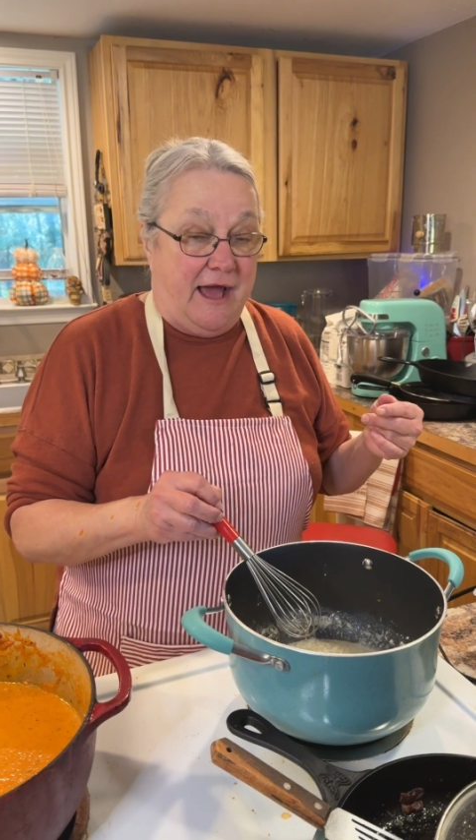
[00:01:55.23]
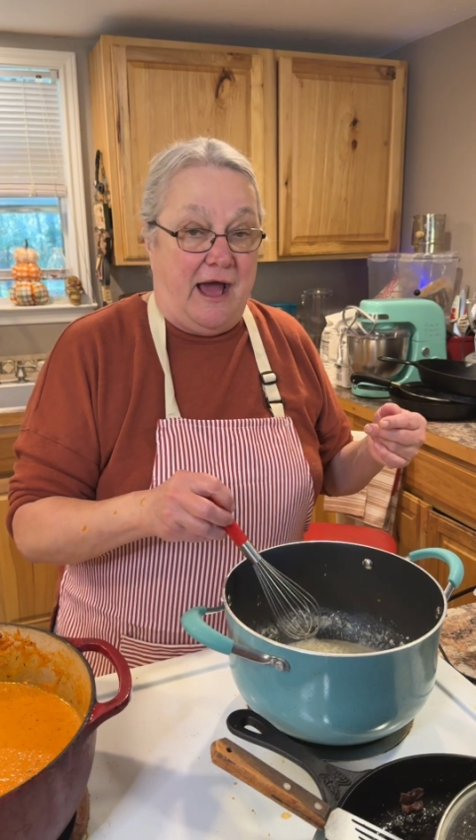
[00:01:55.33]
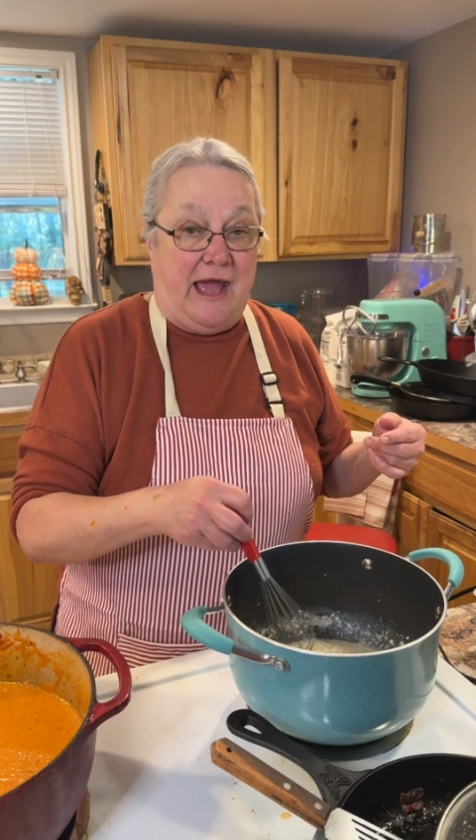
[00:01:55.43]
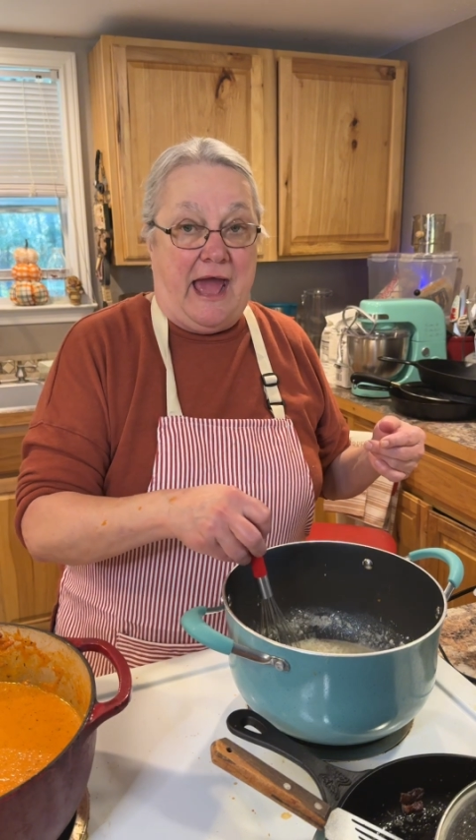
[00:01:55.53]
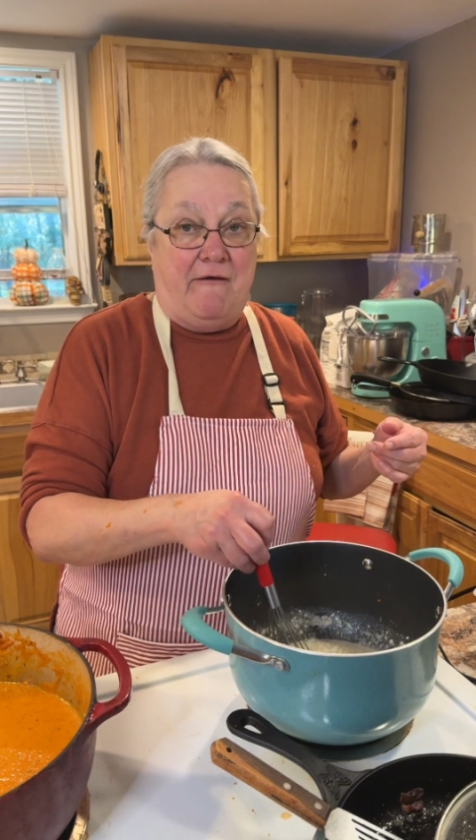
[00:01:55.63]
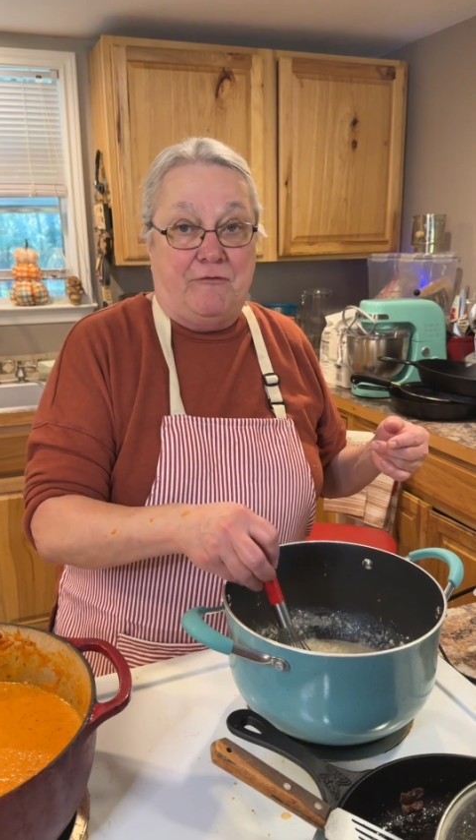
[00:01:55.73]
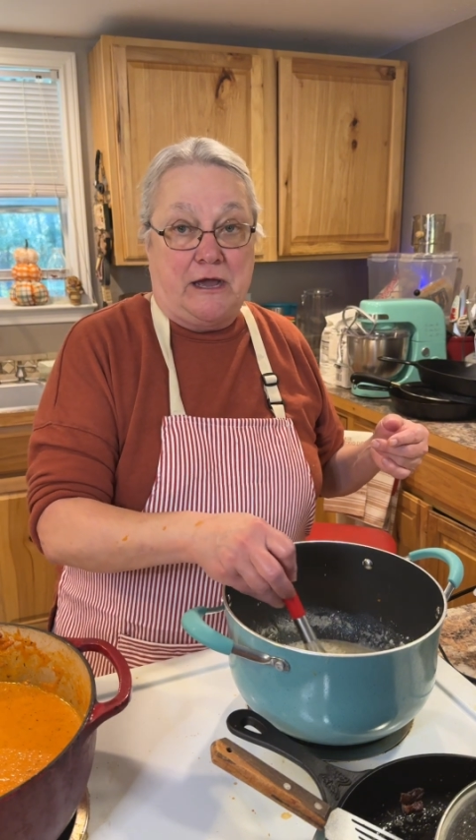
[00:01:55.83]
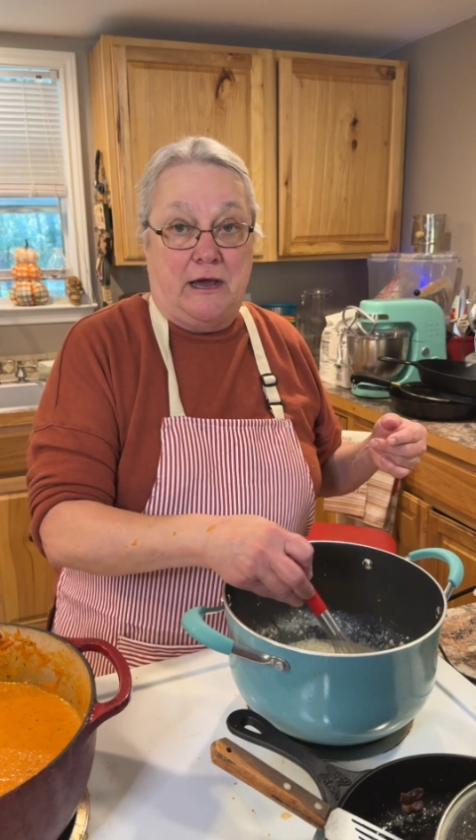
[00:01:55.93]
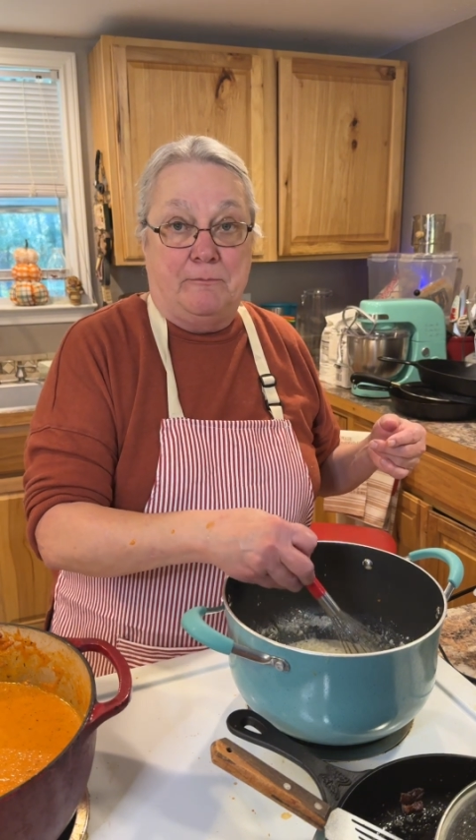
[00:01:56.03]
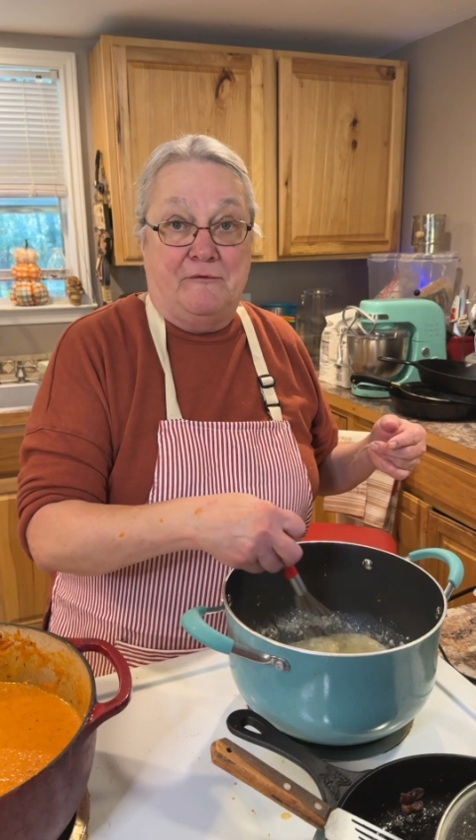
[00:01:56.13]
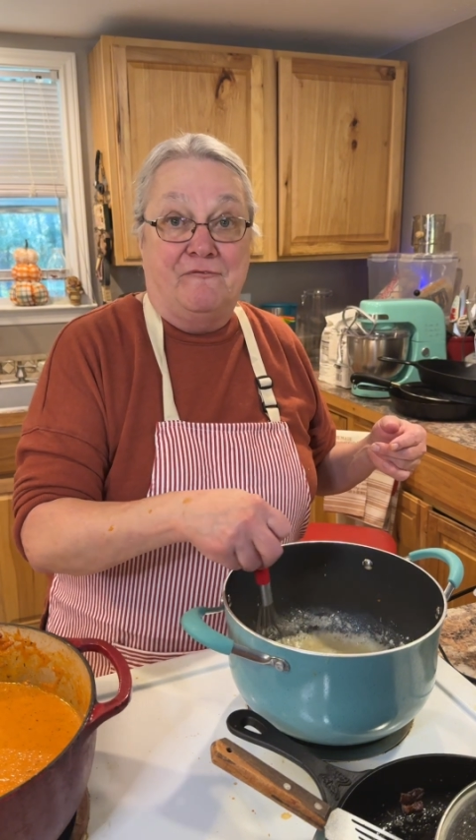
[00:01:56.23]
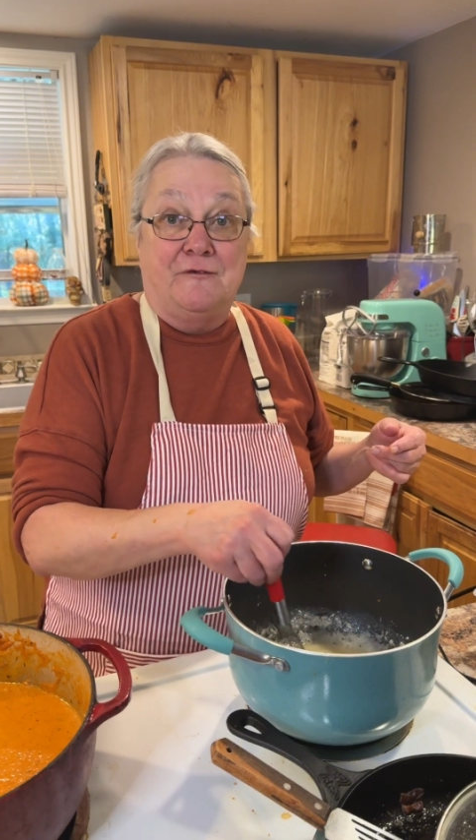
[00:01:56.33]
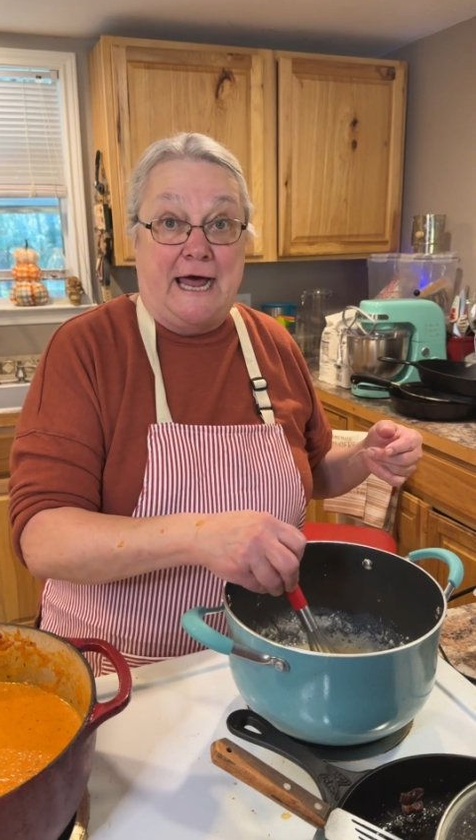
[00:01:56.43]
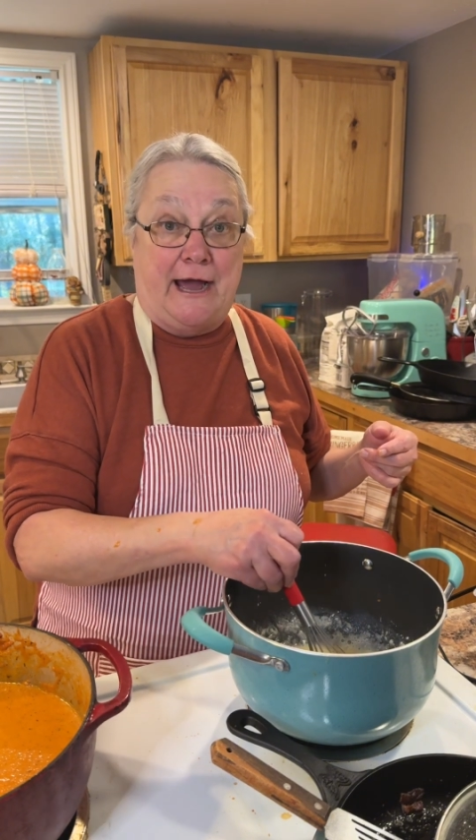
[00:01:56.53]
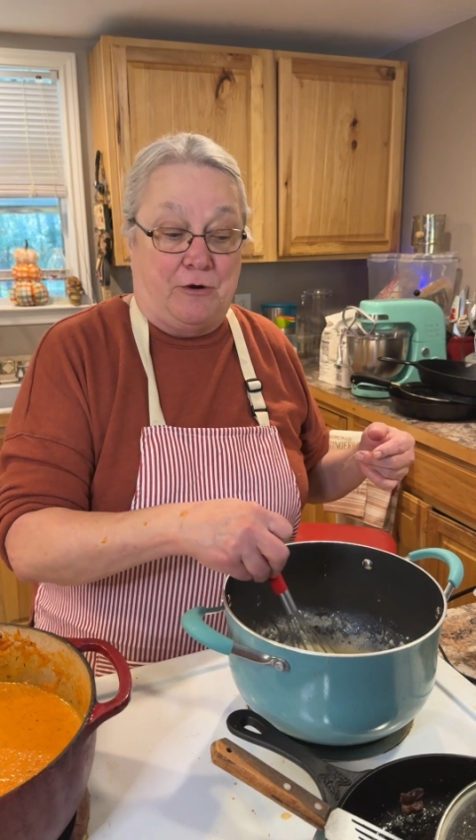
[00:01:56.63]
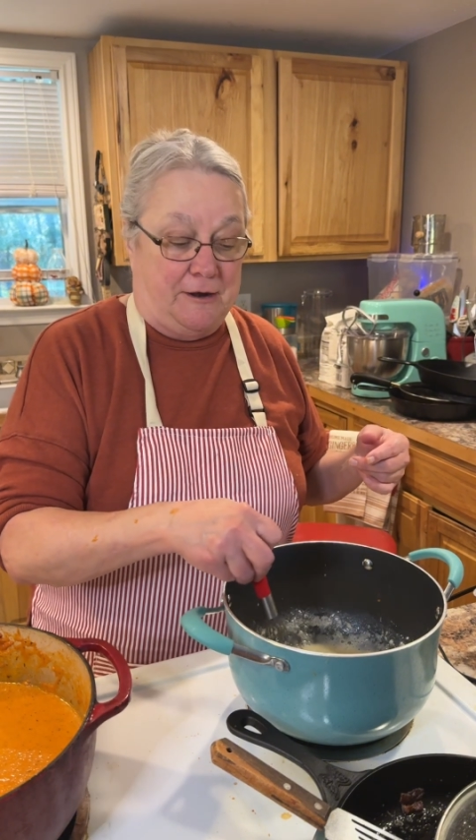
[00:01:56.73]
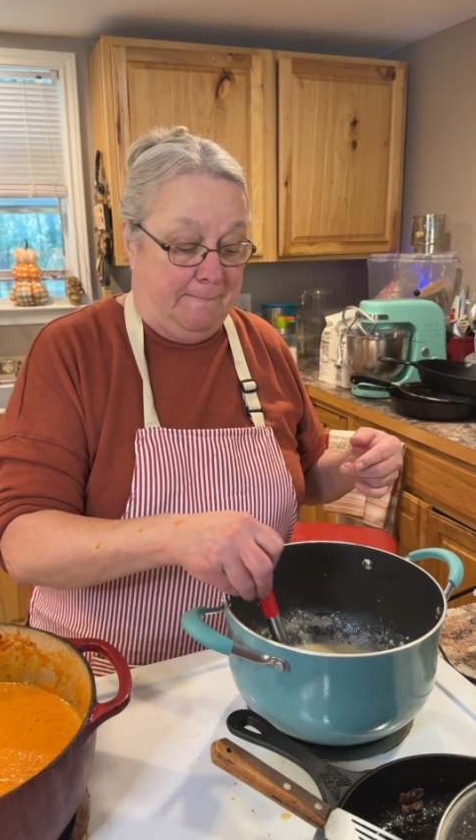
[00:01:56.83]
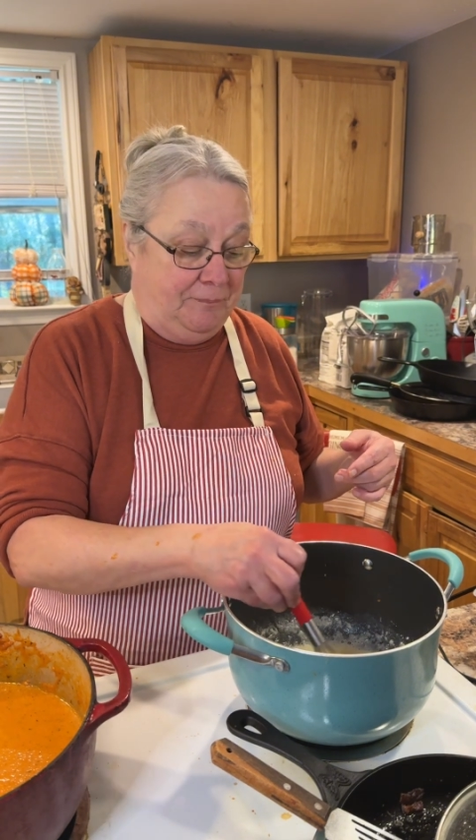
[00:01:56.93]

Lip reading: a 1/2 cup of flour,